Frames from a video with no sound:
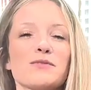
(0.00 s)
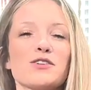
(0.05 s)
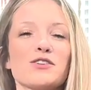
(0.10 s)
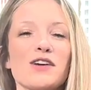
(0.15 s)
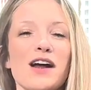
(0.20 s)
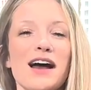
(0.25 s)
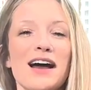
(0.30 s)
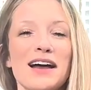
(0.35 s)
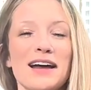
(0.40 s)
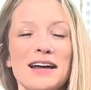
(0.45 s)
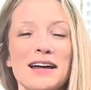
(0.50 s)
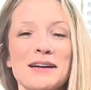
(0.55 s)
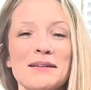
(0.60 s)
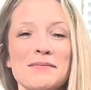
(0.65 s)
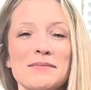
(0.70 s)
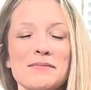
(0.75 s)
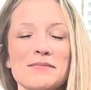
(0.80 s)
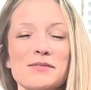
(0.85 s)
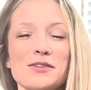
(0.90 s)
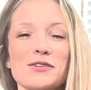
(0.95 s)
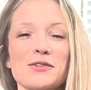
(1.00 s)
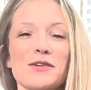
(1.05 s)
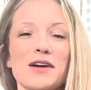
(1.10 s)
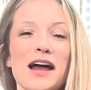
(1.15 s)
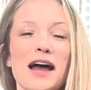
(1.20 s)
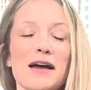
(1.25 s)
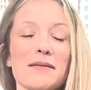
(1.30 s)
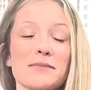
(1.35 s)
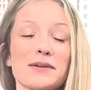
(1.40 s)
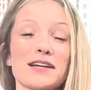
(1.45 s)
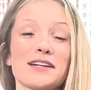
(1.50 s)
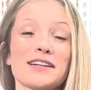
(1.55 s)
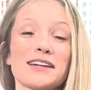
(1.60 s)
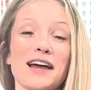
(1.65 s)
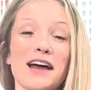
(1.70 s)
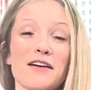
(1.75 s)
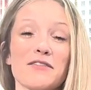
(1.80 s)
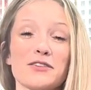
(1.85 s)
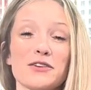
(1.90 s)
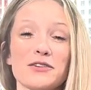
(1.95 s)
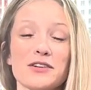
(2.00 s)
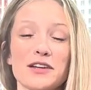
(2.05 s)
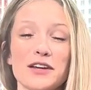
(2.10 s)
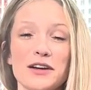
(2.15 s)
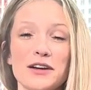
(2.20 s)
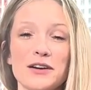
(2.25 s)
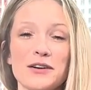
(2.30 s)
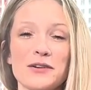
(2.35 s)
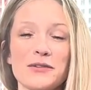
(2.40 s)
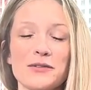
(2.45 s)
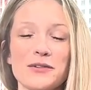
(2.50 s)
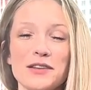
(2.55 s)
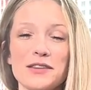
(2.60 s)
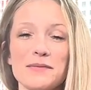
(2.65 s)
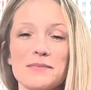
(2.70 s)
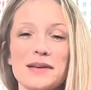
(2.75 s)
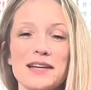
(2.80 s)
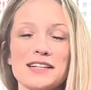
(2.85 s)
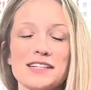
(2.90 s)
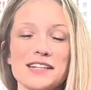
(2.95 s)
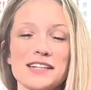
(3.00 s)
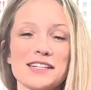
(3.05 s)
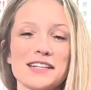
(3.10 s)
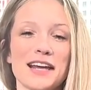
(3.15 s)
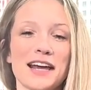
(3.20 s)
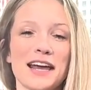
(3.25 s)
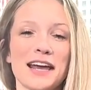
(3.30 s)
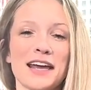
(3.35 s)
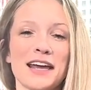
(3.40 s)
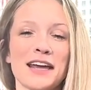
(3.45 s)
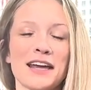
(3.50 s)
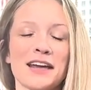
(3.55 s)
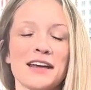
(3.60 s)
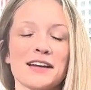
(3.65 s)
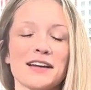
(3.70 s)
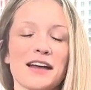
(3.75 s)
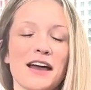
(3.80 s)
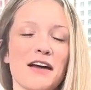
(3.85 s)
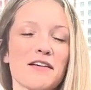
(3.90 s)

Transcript: tribe. I'm so happy to have you here with me today.